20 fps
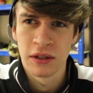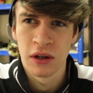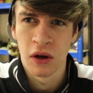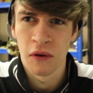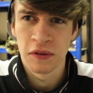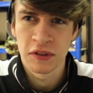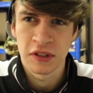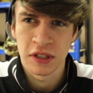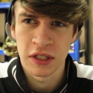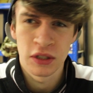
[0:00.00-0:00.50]

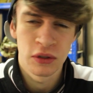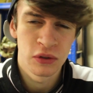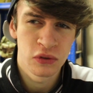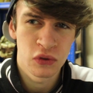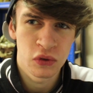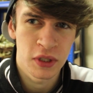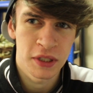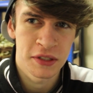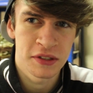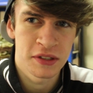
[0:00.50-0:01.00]
Obviously, you
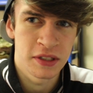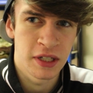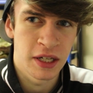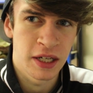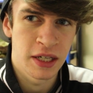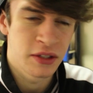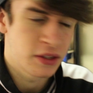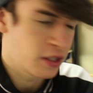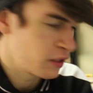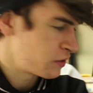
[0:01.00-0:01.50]
saw
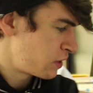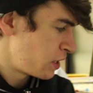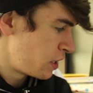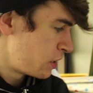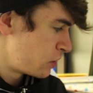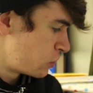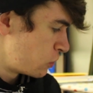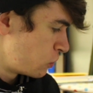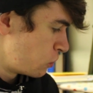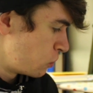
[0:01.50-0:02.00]
yesterday there's the
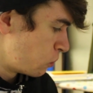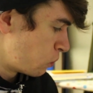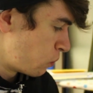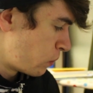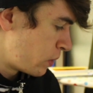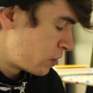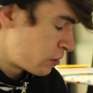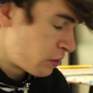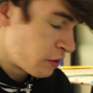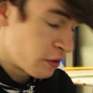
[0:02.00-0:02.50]
issue
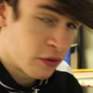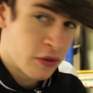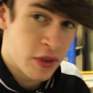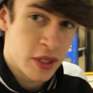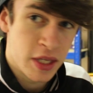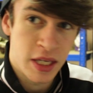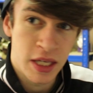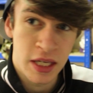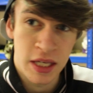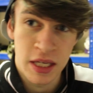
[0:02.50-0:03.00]
with
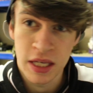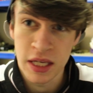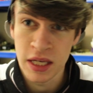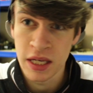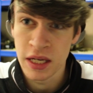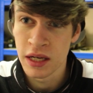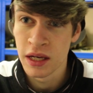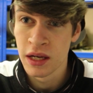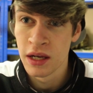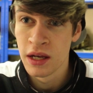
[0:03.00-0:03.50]

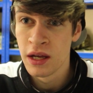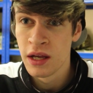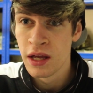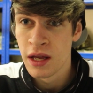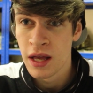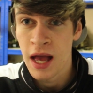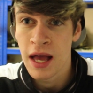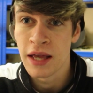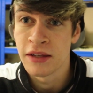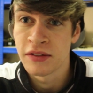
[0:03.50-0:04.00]
the
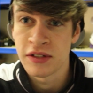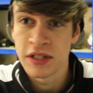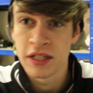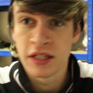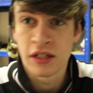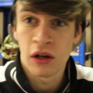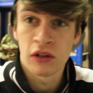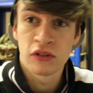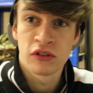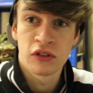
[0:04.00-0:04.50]

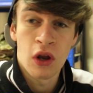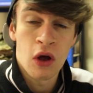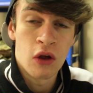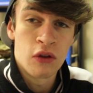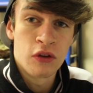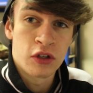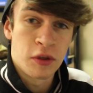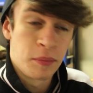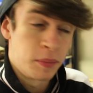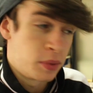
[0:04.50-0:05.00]
SD card slot
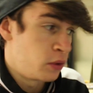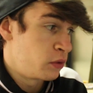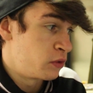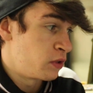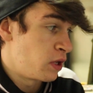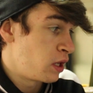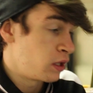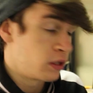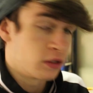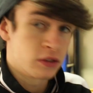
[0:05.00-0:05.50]
on the
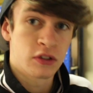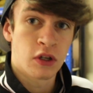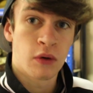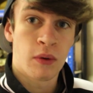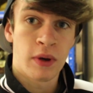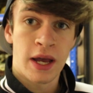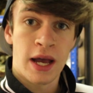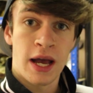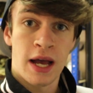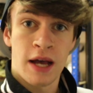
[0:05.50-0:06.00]
computer, so
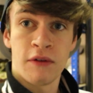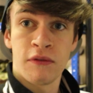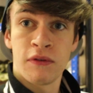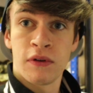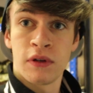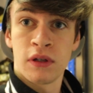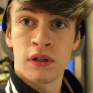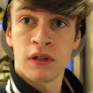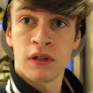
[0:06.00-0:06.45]
I have